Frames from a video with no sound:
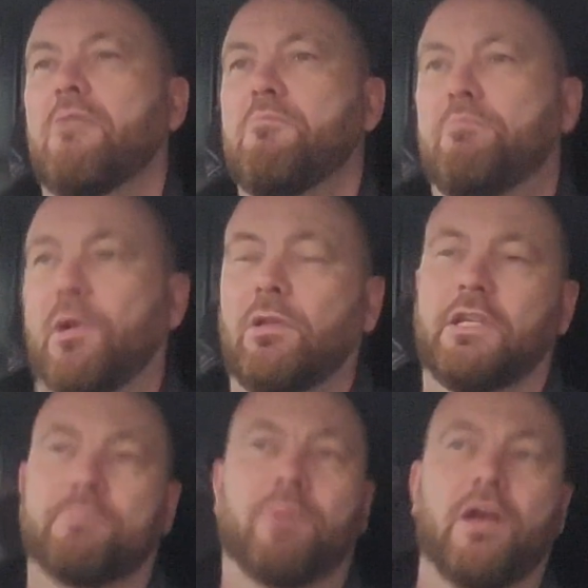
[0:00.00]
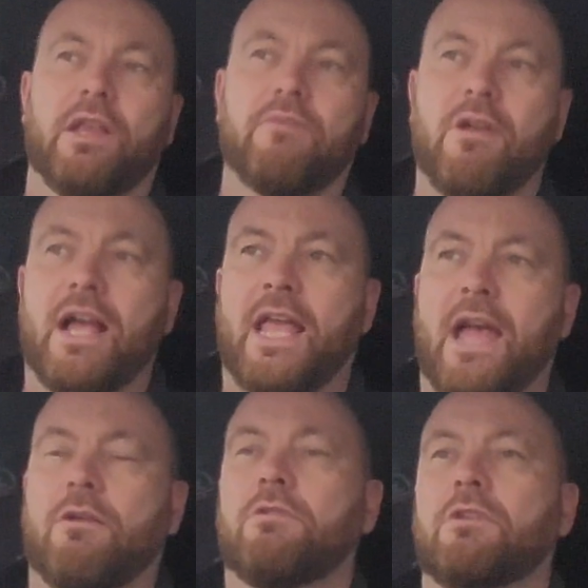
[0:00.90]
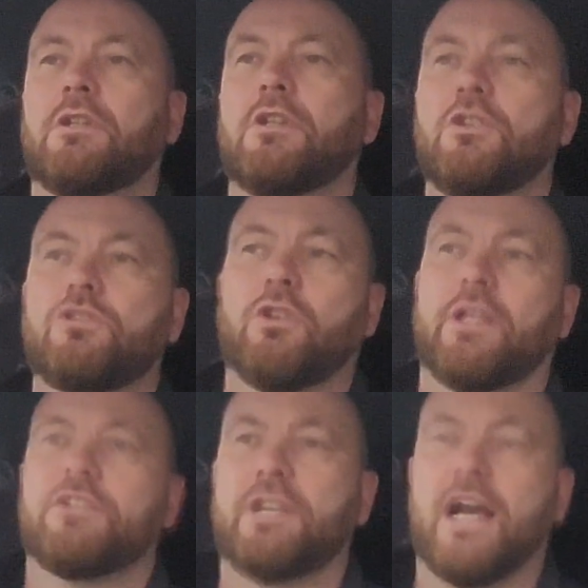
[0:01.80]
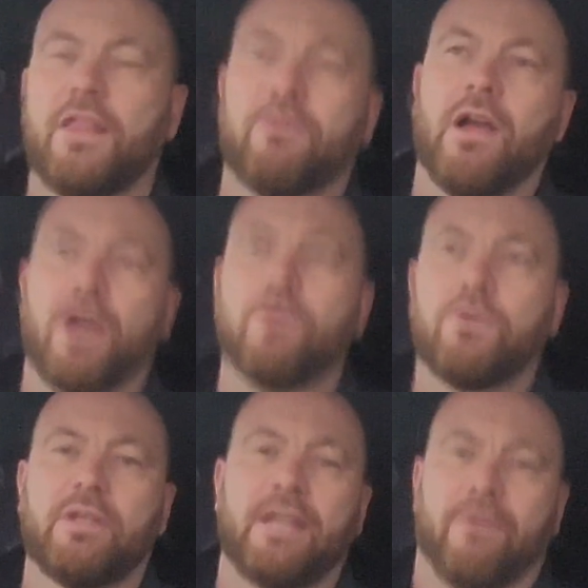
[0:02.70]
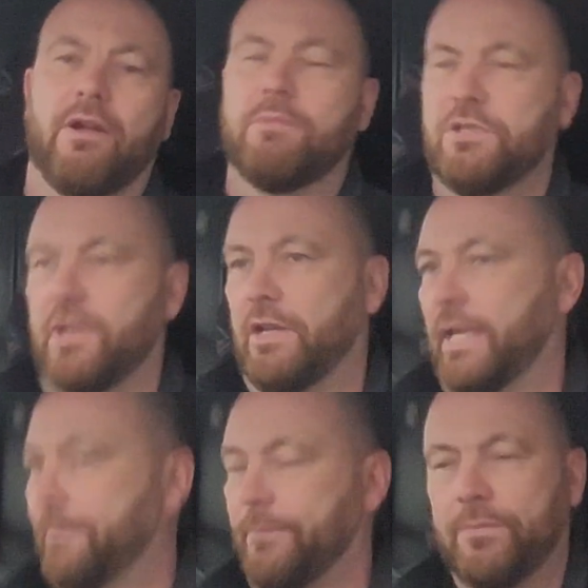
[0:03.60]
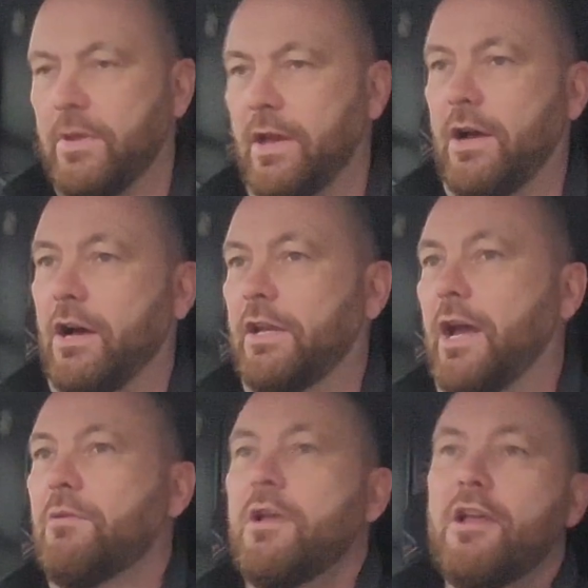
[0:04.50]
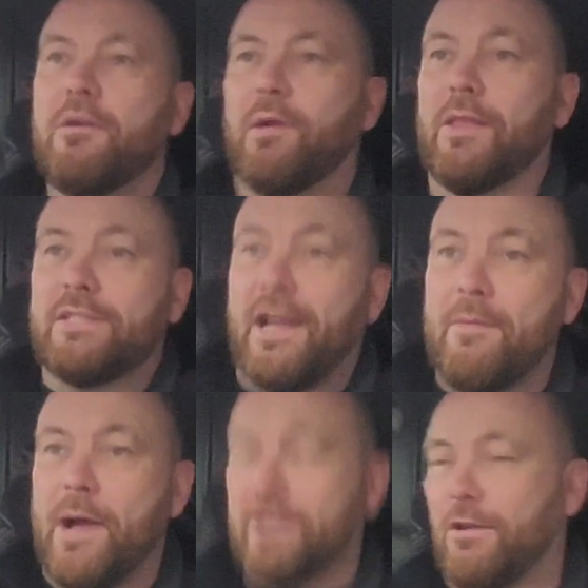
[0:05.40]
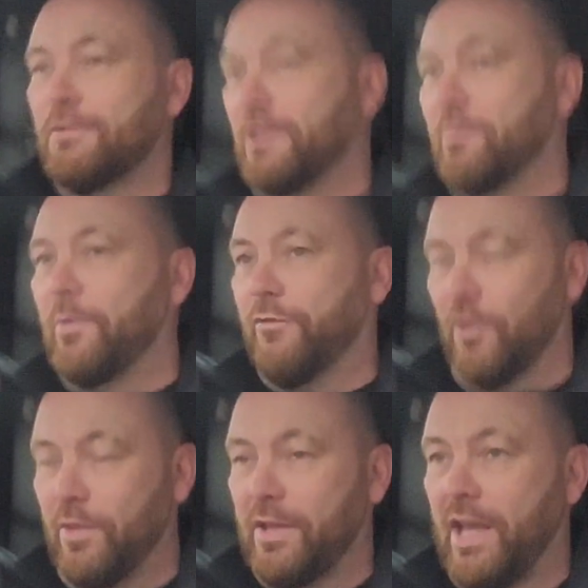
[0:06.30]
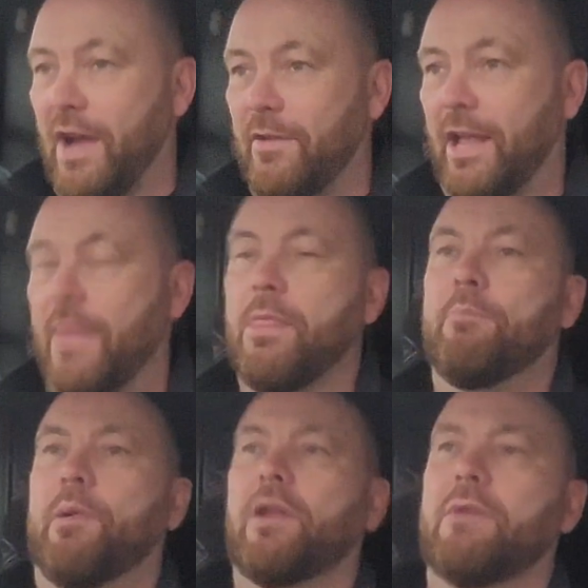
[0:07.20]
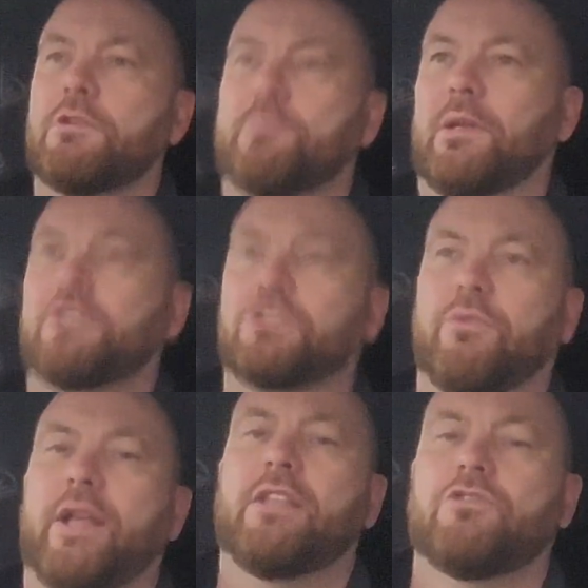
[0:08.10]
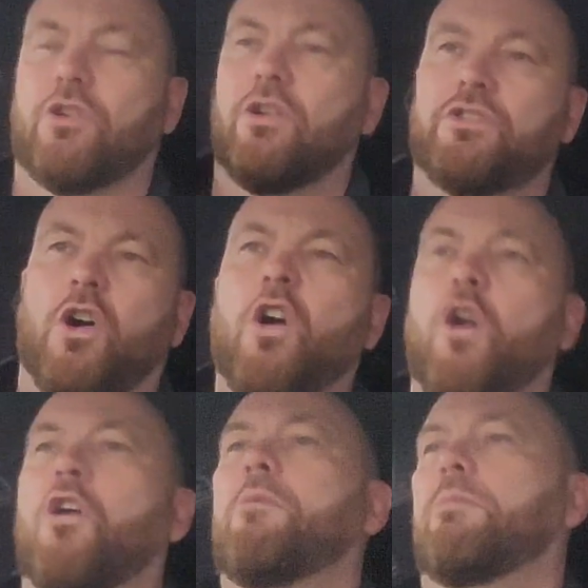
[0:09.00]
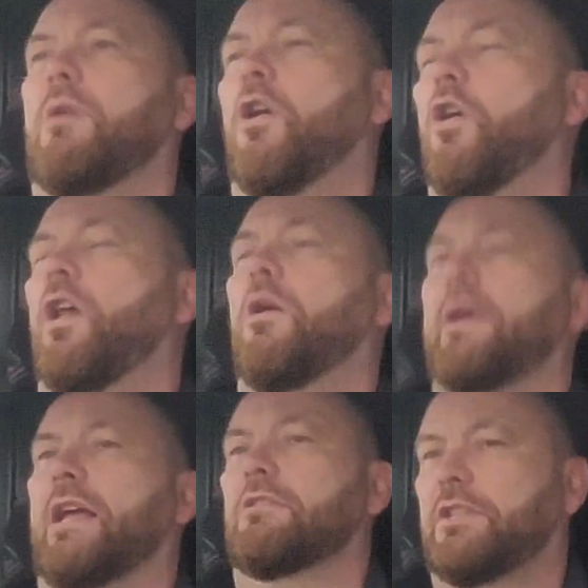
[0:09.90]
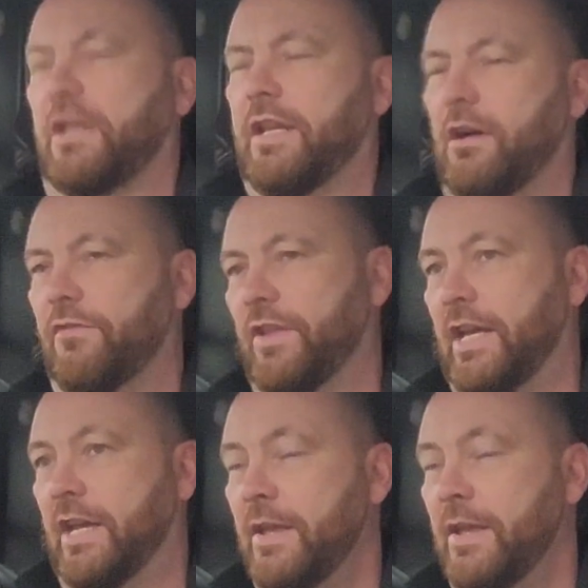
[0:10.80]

pull this burning rag out, jog it side of the road, carry on my journey. Oh no. By the time I got to the front of the car again, the bonnet was blistering, so it's all holy hell's kicking off there.